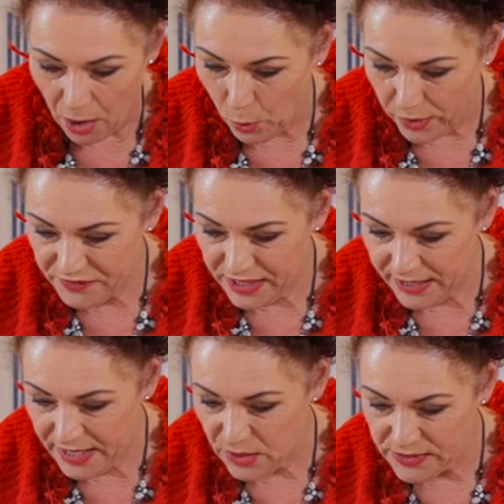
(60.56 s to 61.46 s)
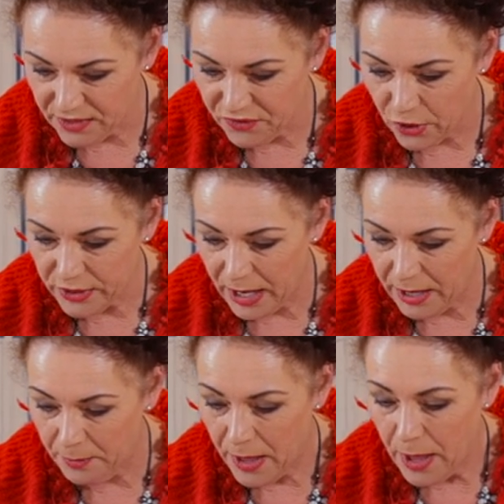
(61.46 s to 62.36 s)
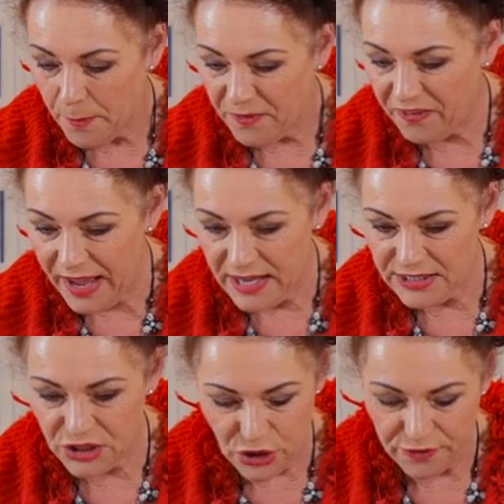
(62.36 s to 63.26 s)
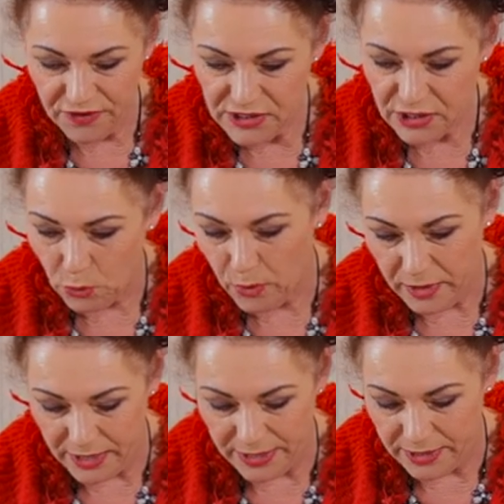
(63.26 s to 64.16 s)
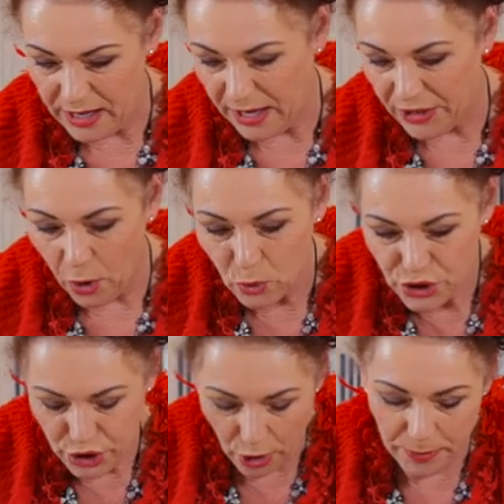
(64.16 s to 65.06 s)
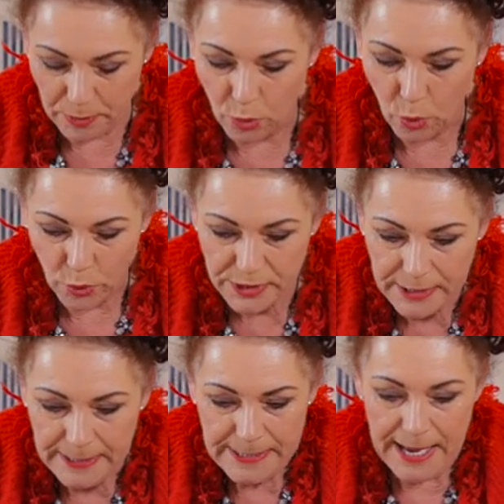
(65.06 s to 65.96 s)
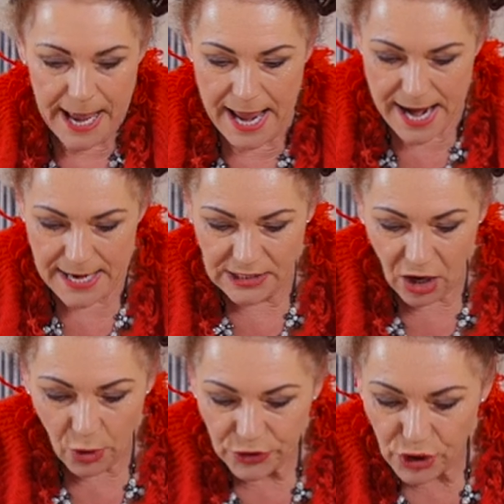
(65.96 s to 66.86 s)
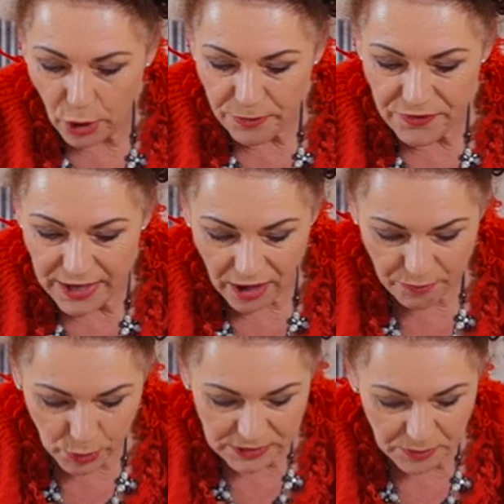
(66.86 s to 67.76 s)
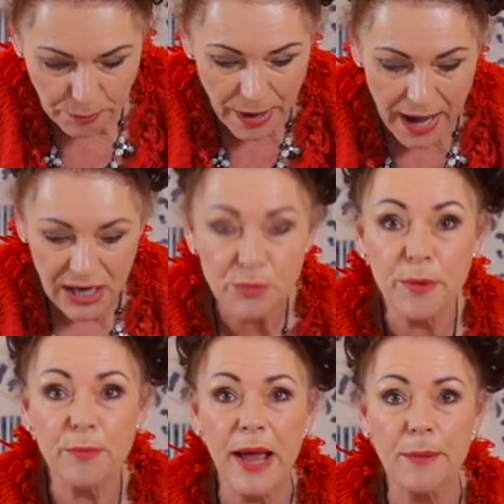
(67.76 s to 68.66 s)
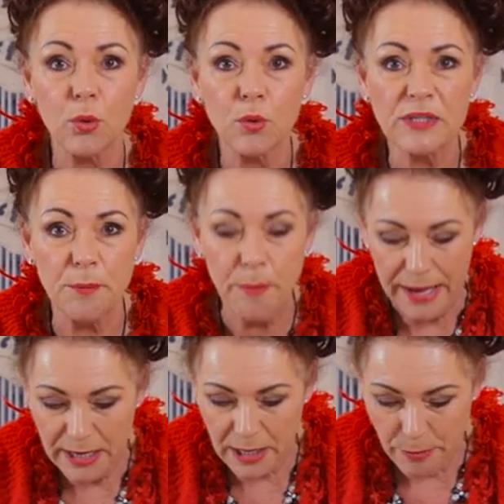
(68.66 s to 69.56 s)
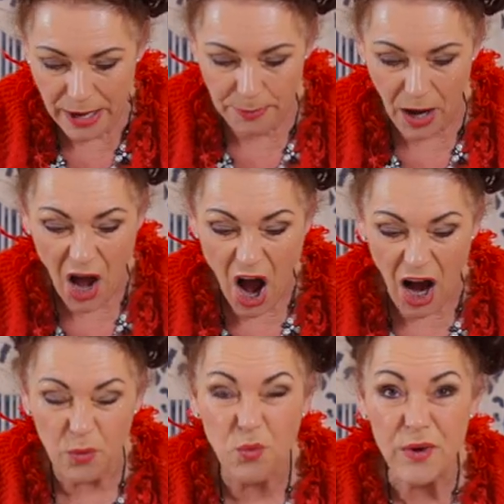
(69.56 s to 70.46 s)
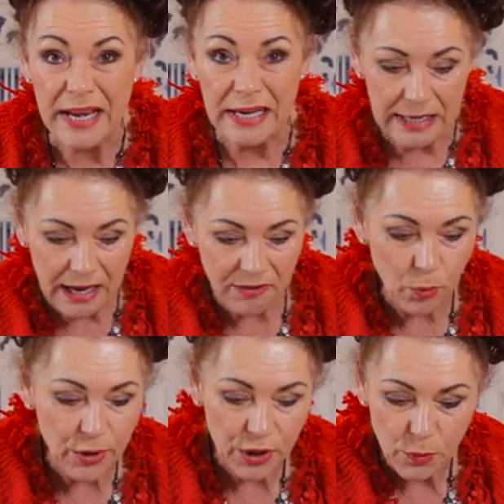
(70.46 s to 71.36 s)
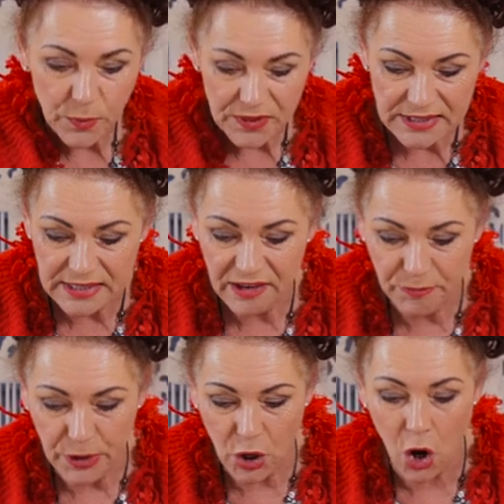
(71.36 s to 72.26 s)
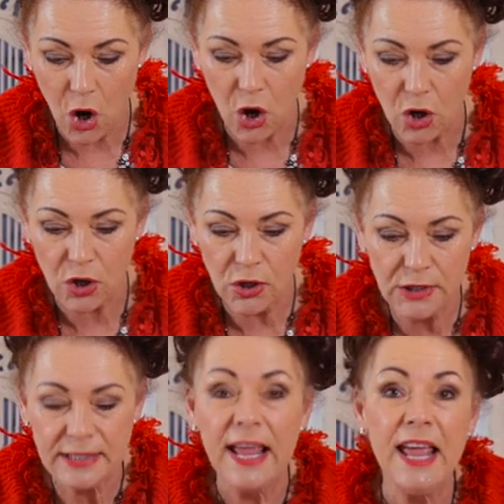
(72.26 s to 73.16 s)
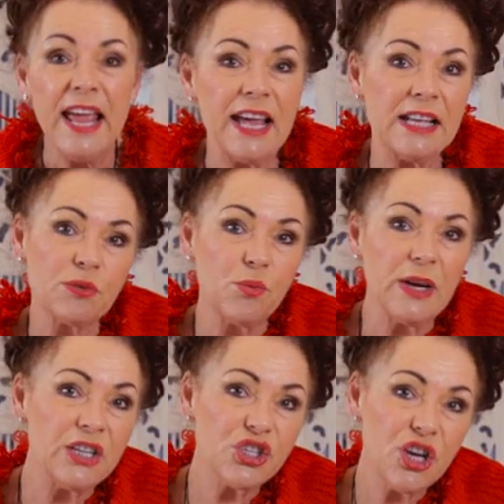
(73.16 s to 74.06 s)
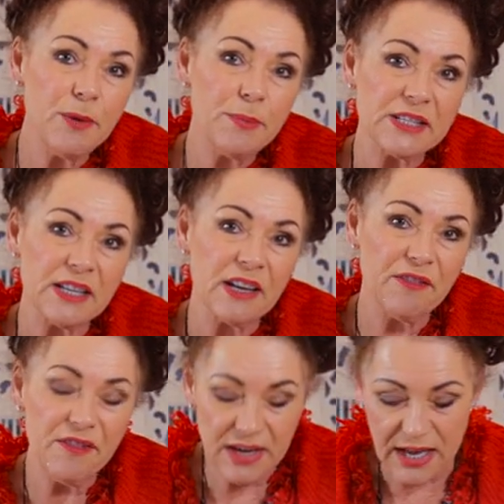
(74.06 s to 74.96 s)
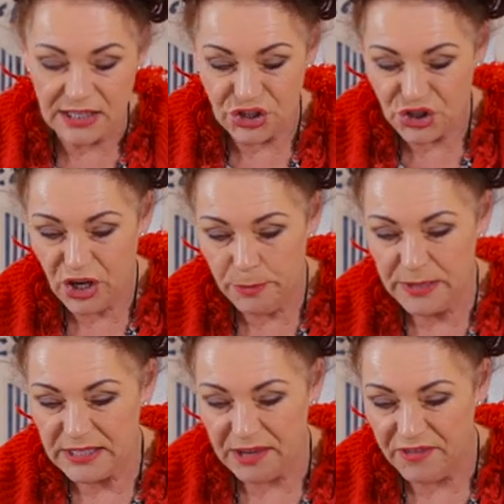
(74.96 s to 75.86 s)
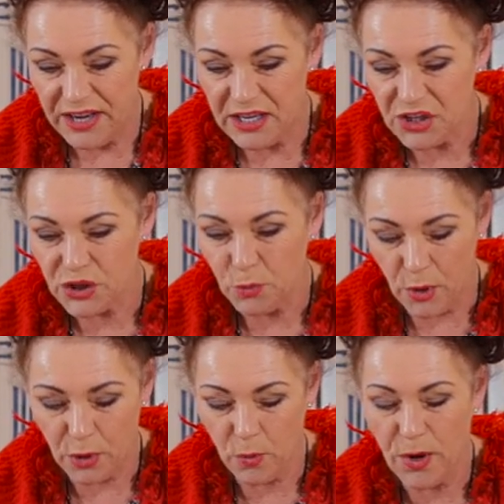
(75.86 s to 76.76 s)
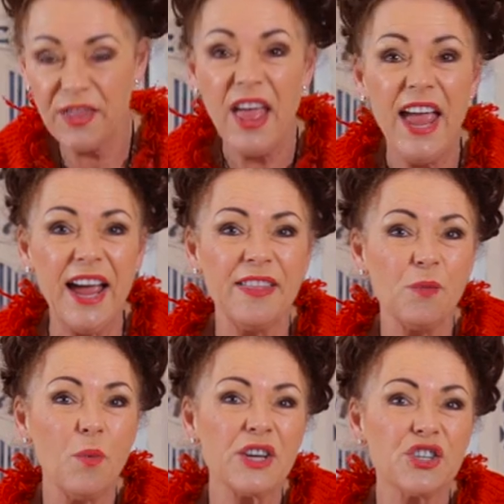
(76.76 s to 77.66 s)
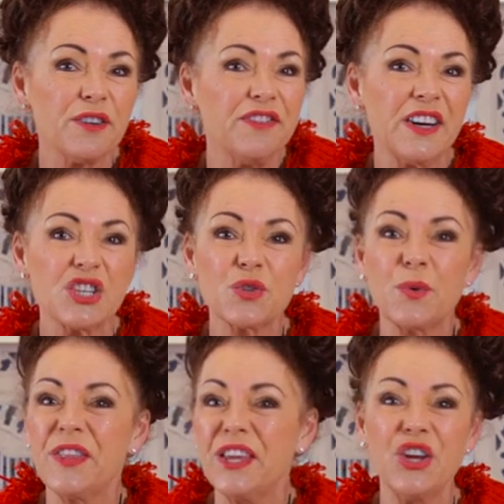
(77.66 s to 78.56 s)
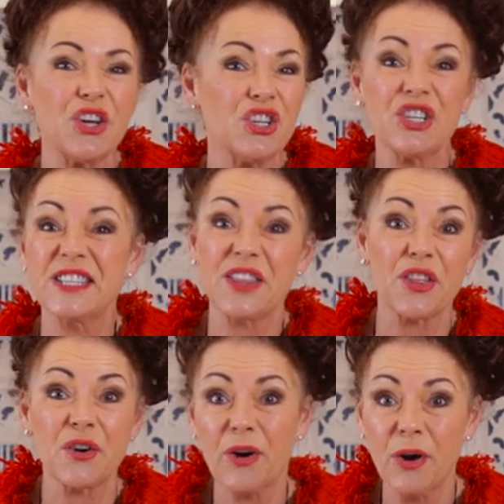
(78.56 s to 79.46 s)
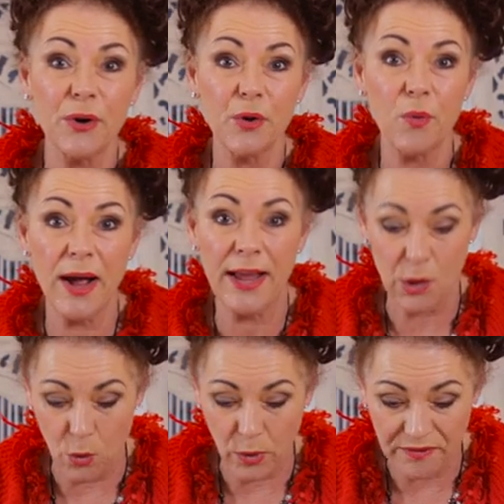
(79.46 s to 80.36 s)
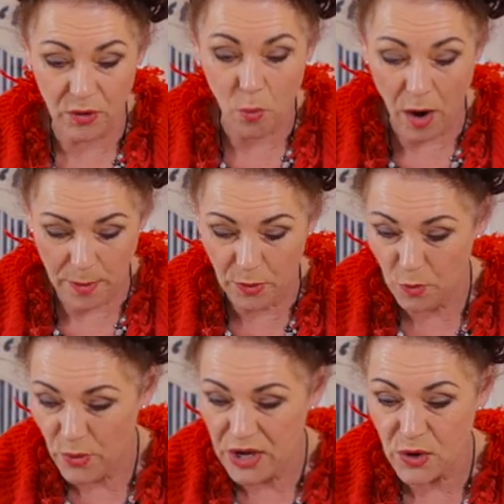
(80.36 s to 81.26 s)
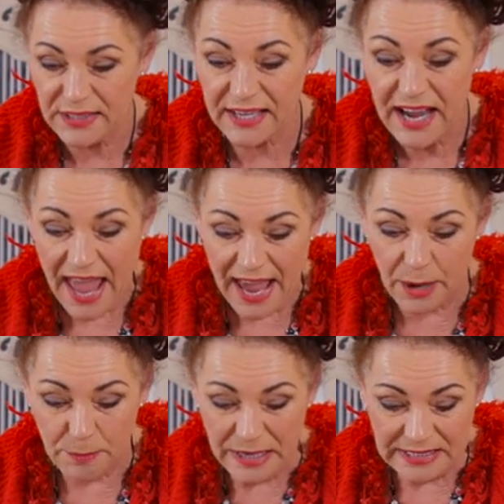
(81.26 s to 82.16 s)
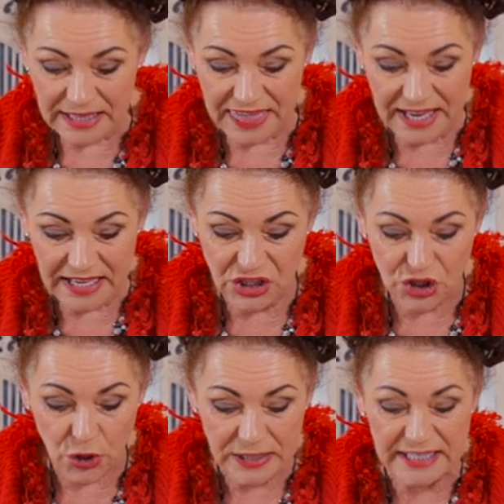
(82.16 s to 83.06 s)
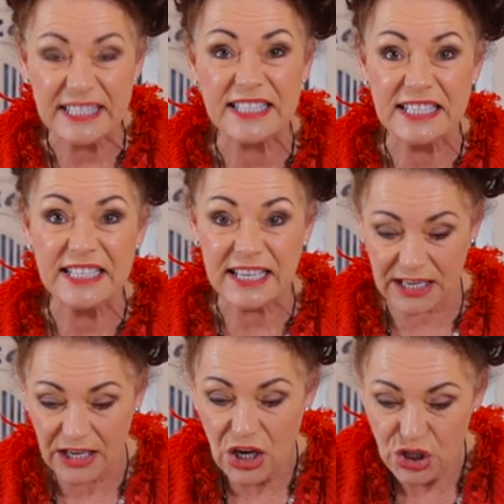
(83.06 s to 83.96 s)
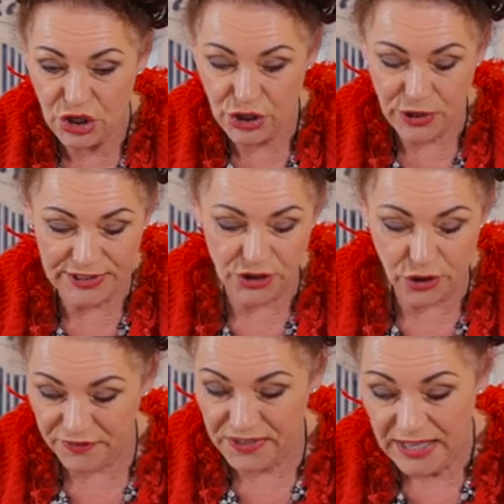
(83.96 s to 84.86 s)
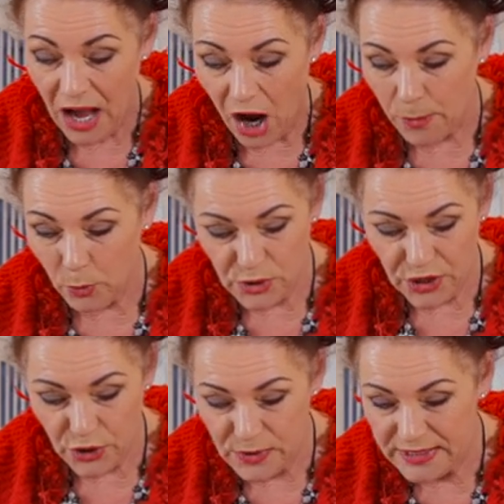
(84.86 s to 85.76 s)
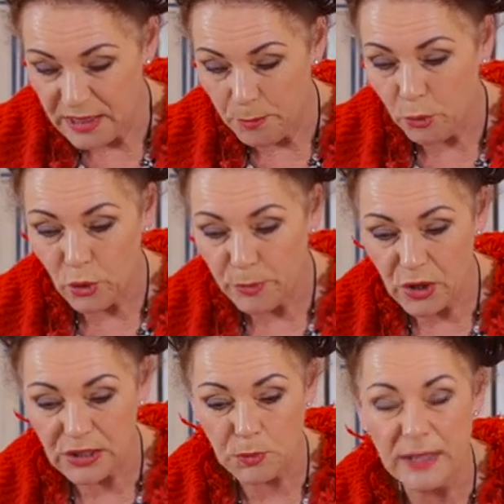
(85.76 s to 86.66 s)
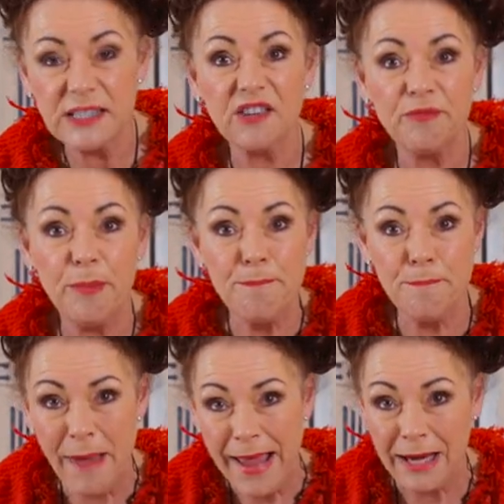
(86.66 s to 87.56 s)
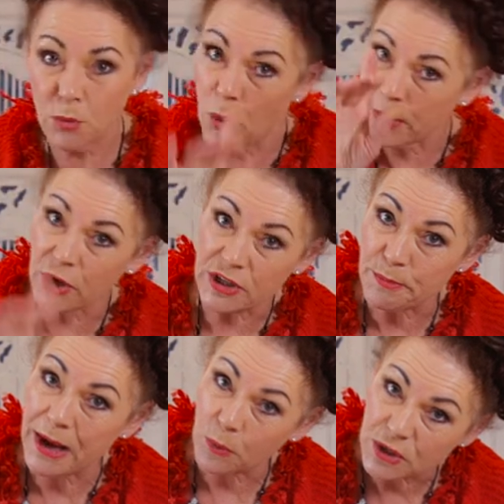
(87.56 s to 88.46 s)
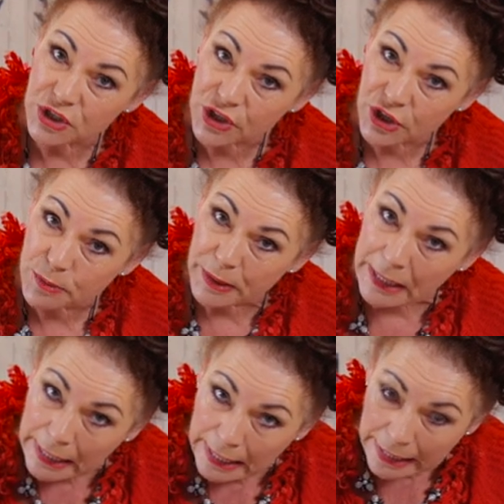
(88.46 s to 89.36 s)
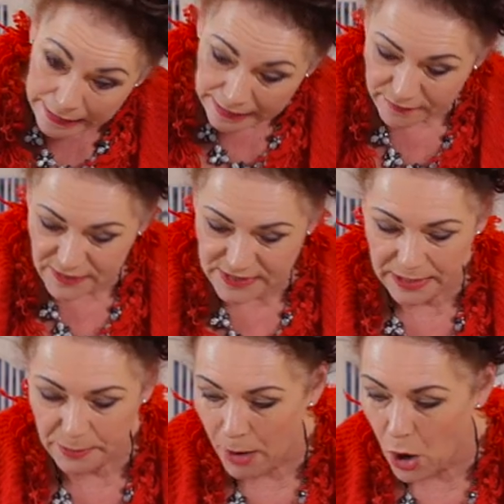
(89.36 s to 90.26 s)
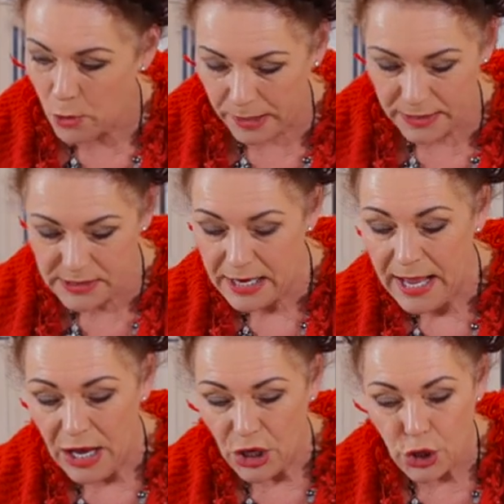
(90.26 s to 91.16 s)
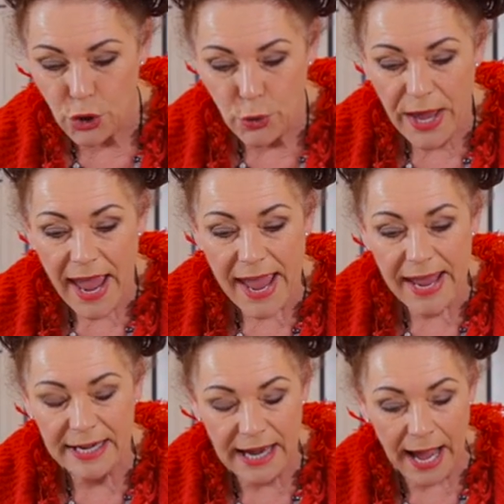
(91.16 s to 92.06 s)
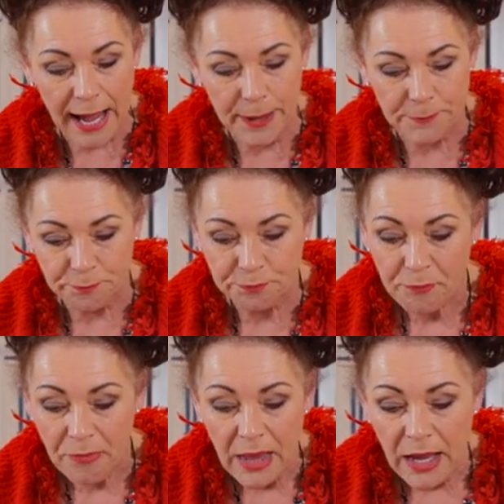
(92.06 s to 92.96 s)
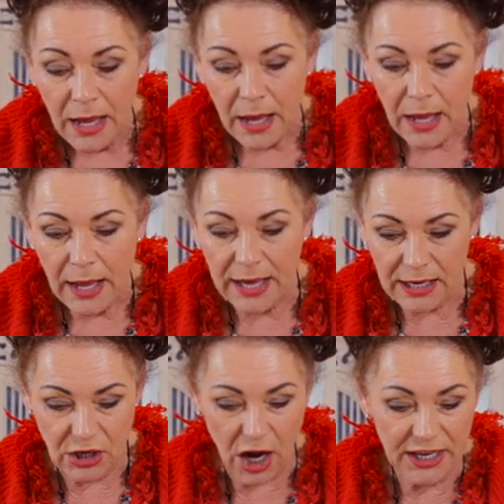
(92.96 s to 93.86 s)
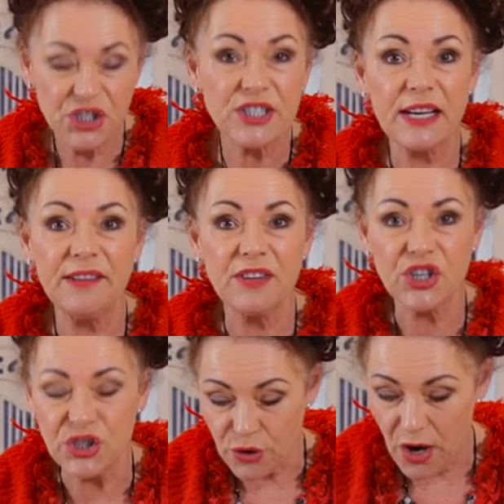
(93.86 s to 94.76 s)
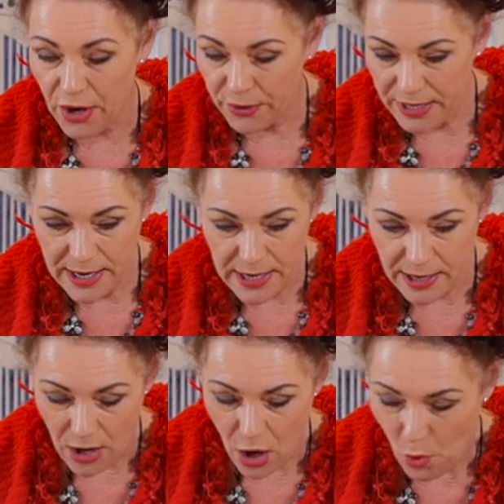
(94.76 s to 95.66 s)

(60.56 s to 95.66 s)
what I've done here is I've got a flat surface or an old chopping board, and on top of that I've put some parchment paper or some baking paper. I really love working with this stuff because it's really cheap, it's convenient to work with, and then once you're finished with it you can just throw it away or give it a wipe and reuse it, and it means that things don't stick to your surface. I'm also using the board because once I've made what we're going to make, which is going to be leaves in a moment, you can I can just leave it to dry on here.